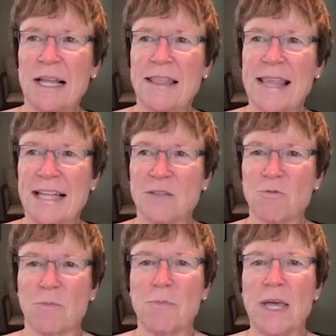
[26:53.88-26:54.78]
that's
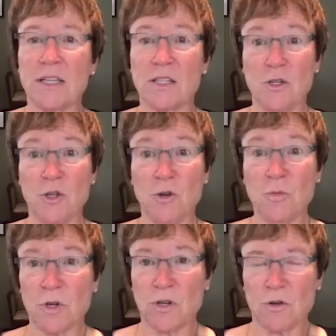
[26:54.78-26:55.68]
what makes you
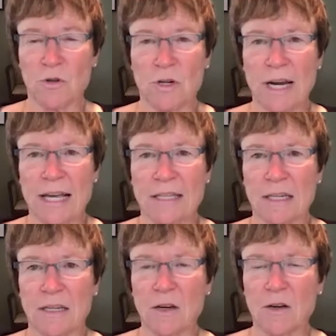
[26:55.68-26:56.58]
mature as an
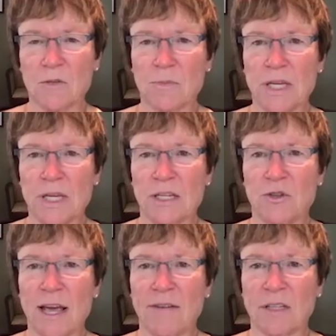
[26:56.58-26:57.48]
adult, because
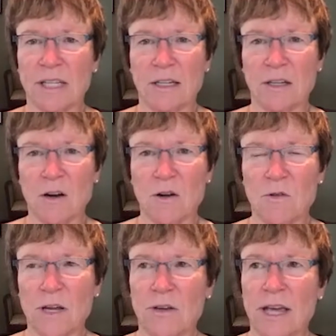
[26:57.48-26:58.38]
you have to let go
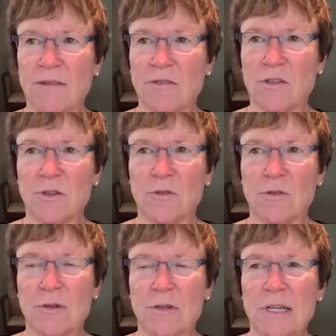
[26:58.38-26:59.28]
and you have to
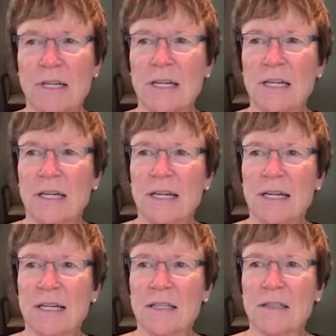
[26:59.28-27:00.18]

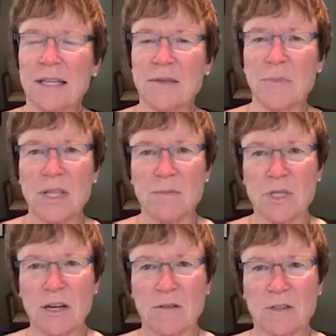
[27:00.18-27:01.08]
let them be
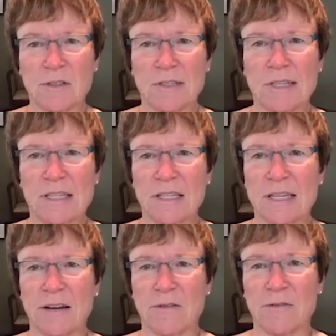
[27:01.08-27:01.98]
themselves
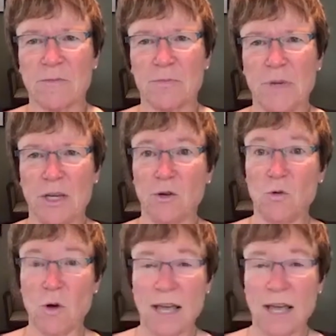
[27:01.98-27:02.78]
instead of being who I